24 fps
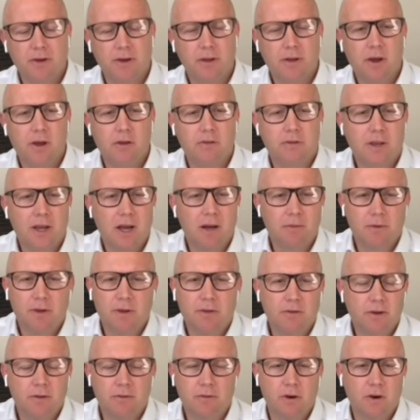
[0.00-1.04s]
So those
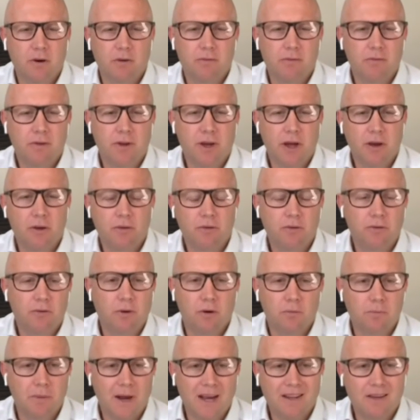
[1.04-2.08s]
companies that have got
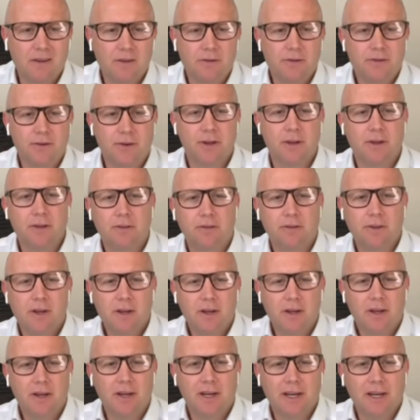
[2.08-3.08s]
strong balance sheets,